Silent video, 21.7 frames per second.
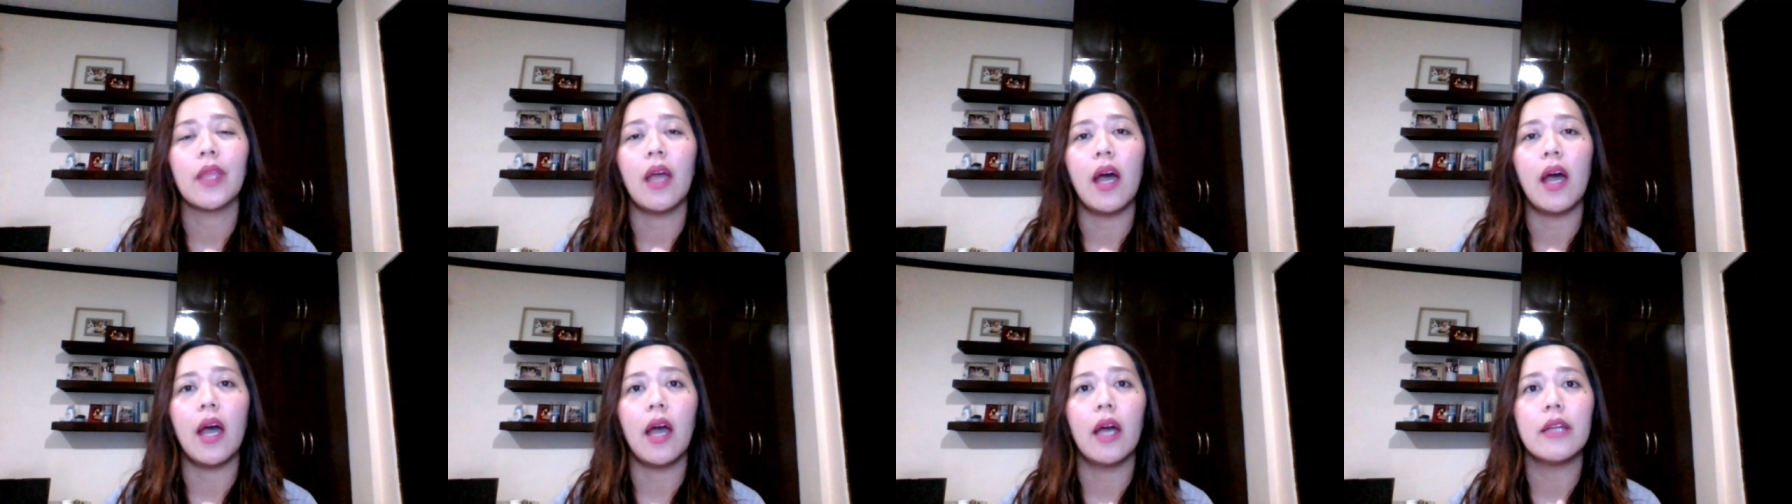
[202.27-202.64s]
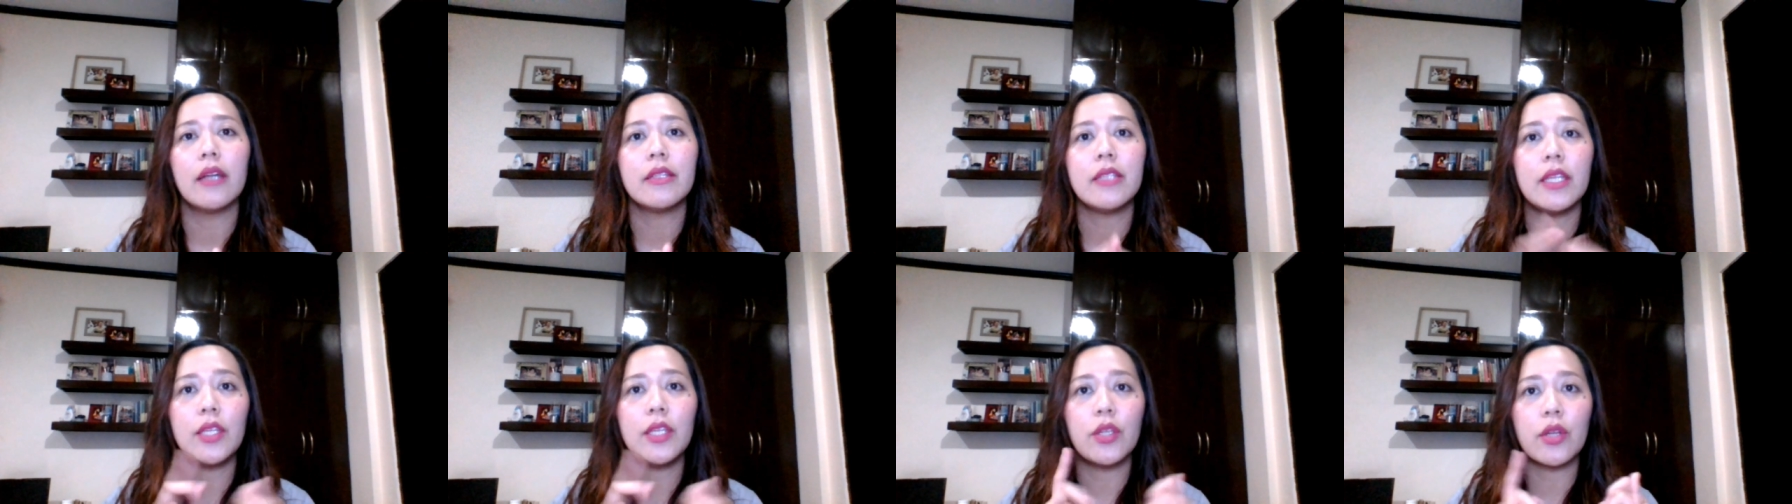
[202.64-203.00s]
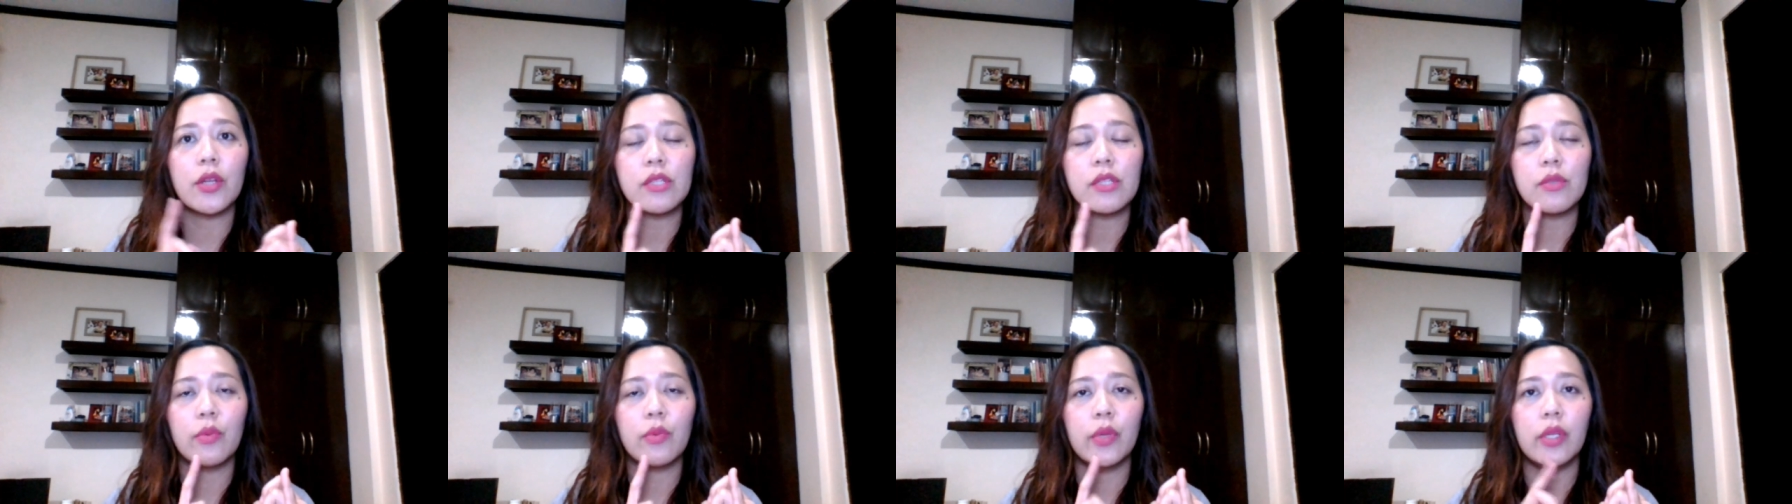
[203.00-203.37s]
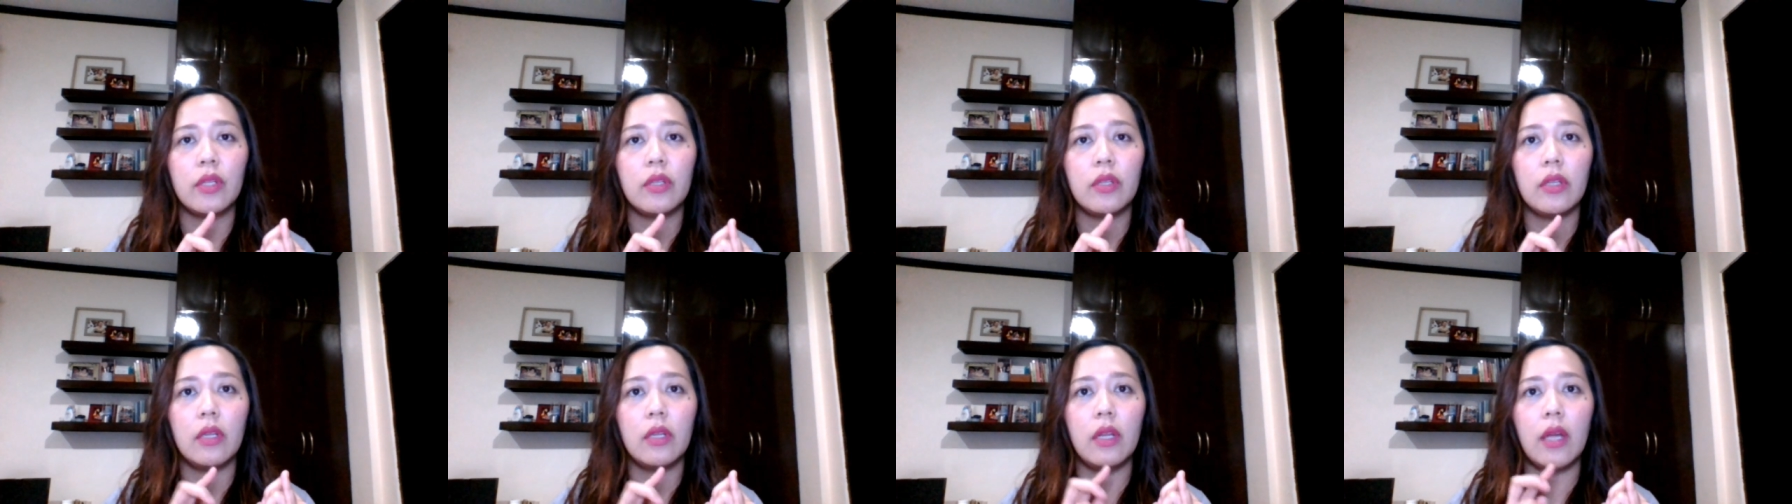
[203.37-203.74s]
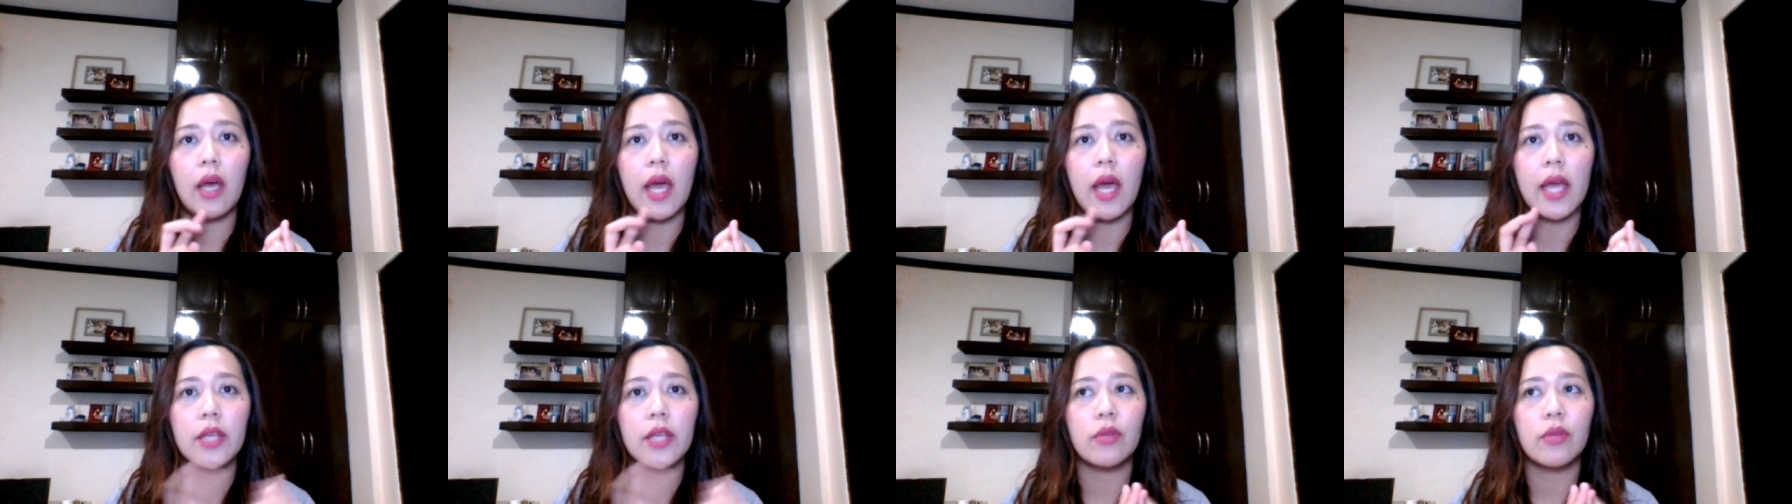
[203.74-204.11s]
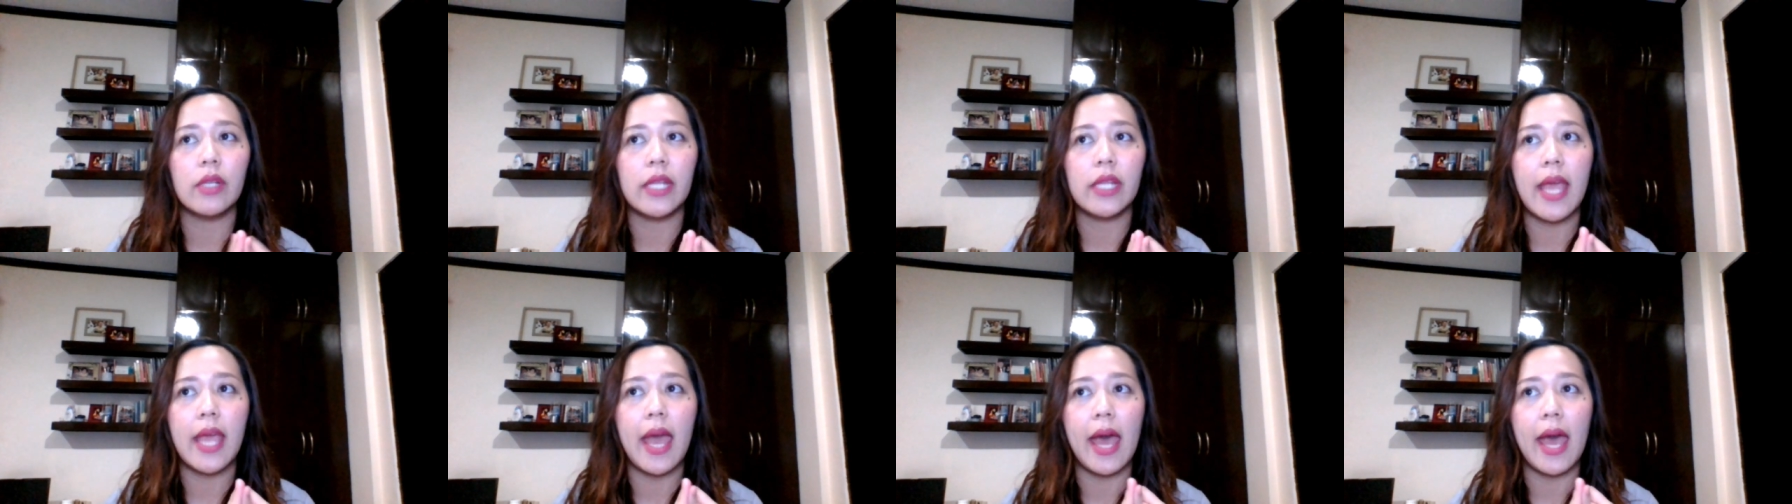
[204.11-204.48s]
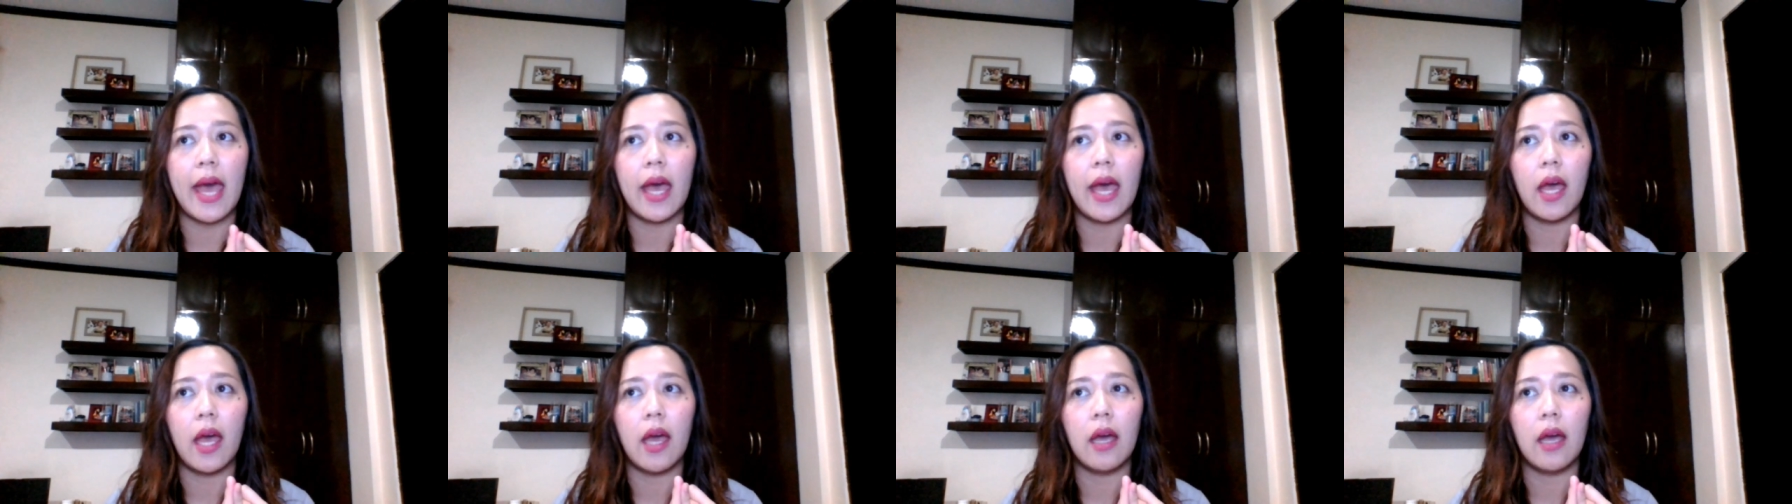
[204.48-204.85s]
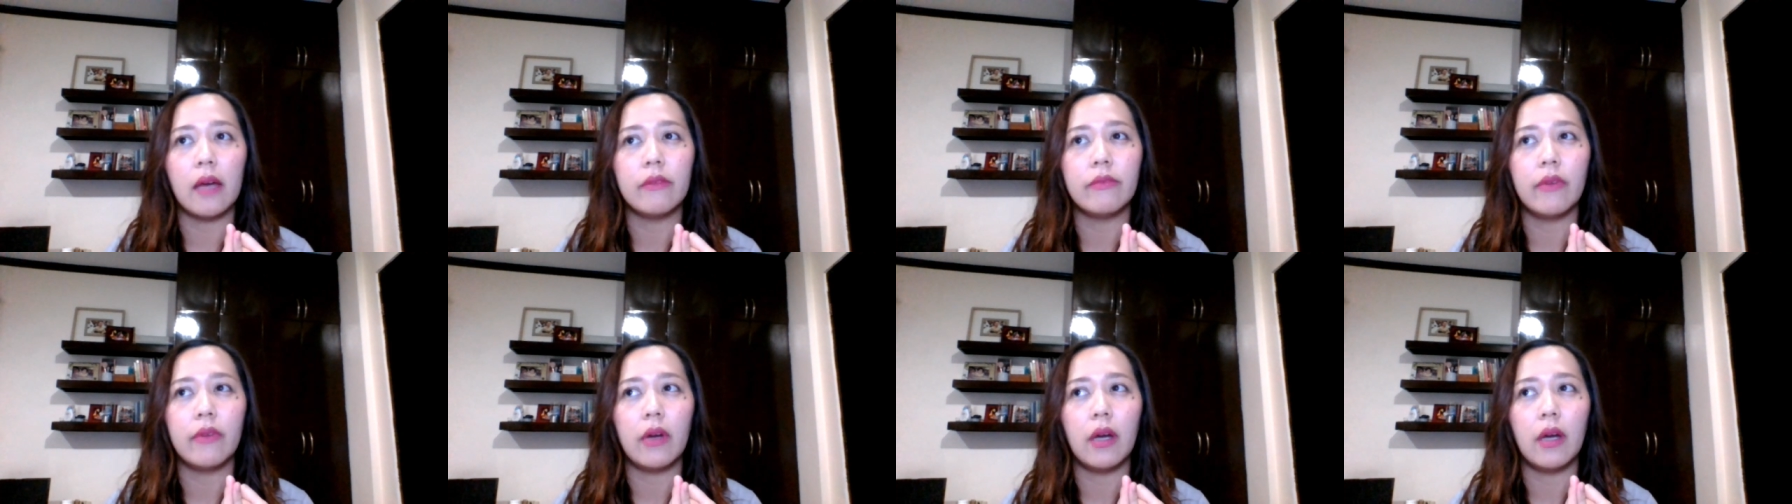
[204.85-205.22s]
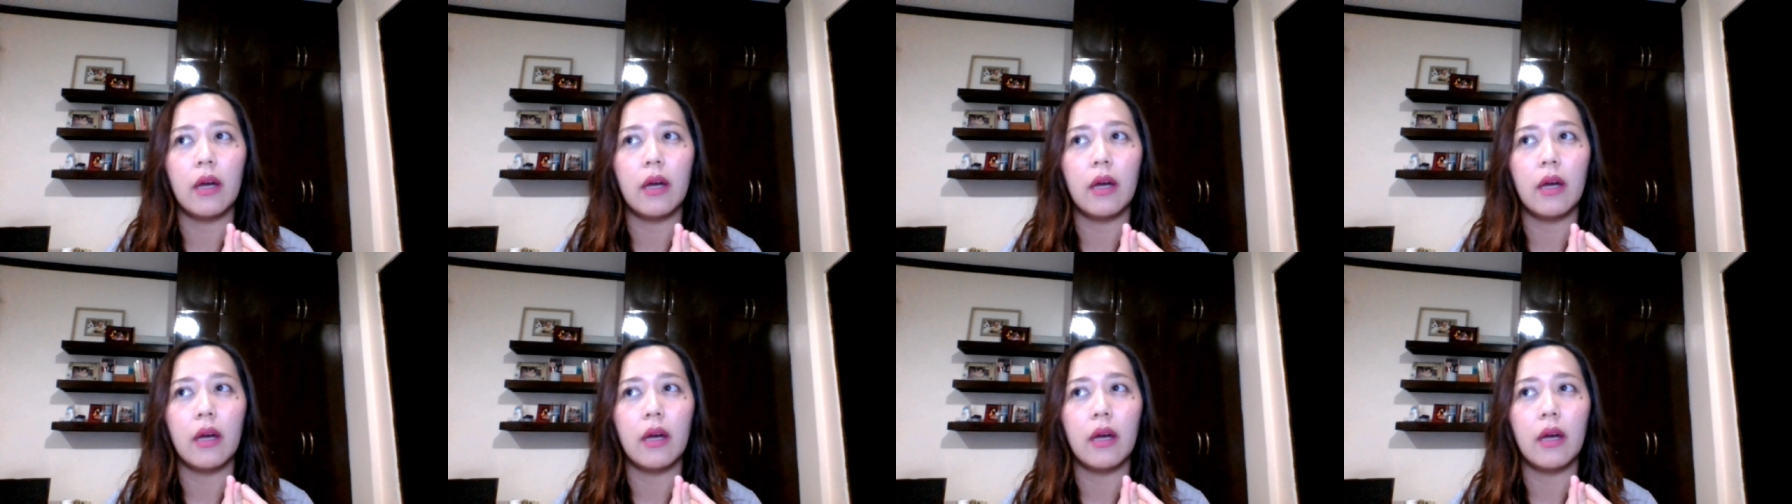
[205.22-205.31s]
uh, seniors would actually have,